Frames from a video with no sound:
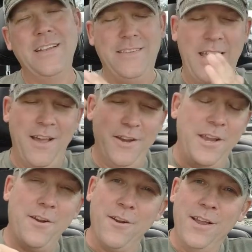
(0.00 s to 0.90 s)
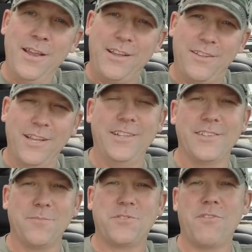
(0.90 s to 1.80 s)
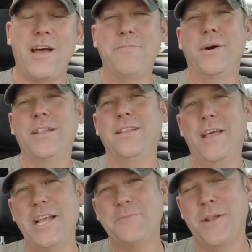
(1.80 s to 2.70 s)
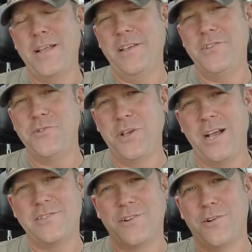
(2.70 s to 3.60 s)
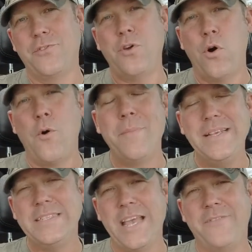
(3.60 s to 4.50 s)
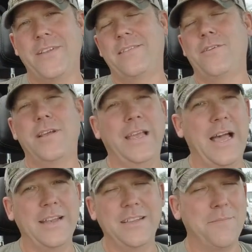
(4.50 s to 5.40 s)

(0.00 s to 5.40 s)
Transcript: Down here, click the subscribe button. Last but not least, you guys and girls, all be safe. That's all I got.